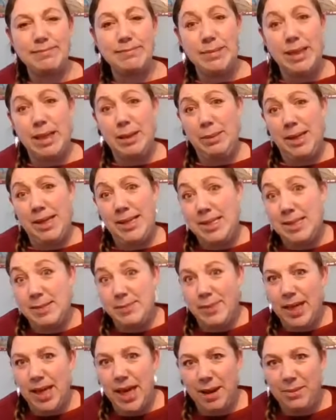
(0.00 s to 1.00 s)
maybe it's
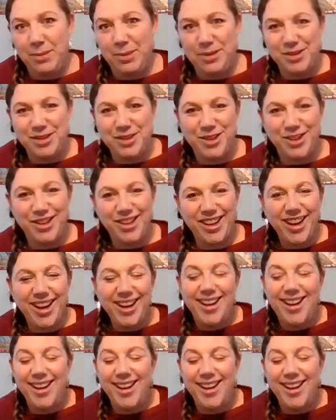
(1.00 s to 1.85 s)
me, I'm not sure.